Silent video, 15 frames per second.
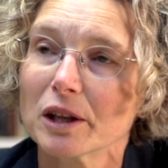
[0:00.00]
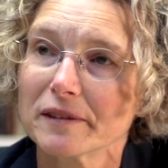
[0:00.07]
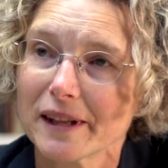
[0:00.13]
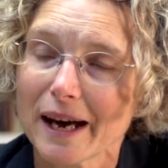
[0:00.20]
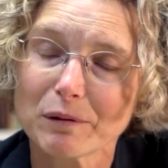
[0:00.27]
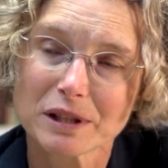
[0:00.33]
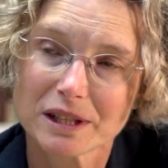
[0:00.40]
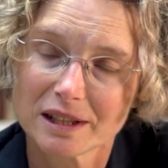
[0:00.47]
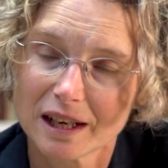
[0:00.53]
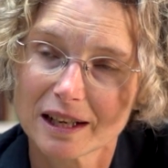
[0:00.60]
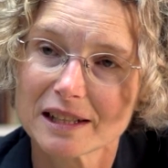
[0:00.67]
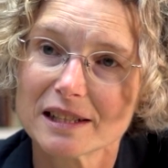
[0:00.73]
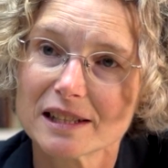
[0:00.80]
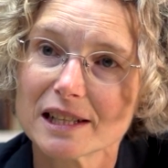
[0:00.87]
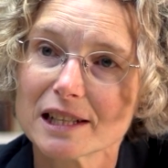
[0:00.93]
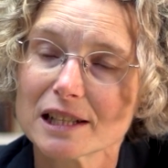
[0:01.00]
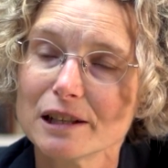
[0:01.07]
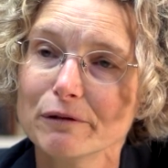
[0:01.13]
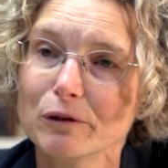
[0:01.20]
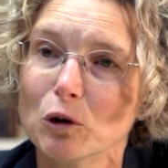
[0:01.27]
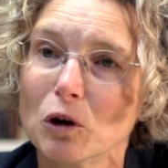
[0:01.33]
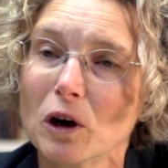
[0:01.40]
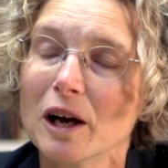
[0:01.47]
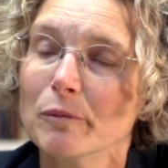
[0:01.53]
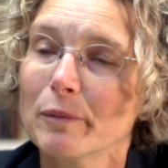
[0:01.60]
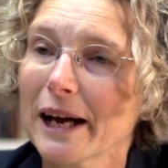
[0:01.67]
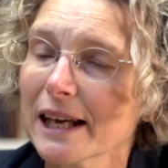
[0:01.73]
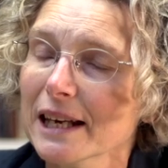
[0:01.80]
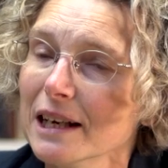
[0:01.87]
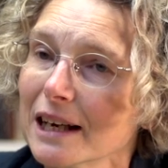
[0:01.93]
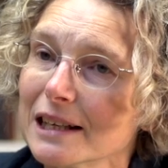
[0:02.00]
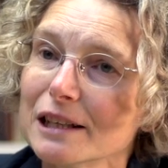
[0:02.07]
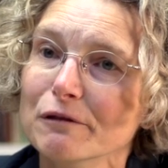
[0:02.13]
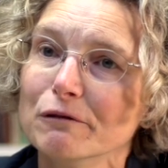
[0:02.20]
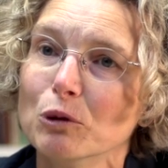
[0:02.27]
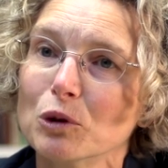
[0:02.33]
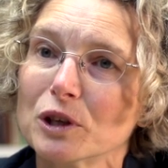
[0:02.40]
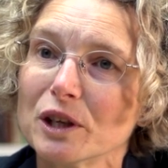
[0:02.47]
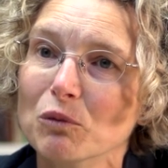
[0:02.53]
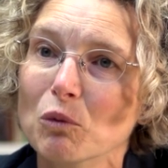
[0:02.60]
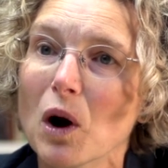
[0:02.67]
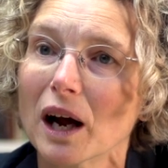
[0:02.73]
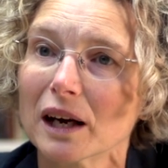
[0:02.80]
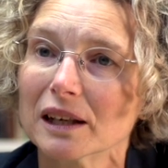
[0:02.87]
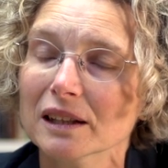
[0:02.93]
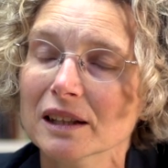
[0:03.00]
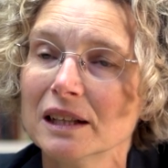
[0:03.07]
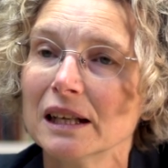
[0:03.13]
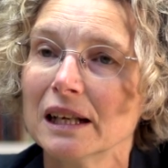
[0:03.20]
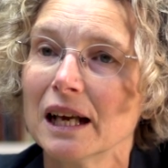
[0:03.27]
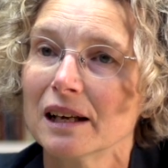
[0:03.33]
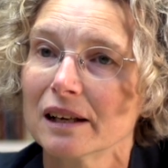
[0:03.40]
That was in 1964. Back in 1941,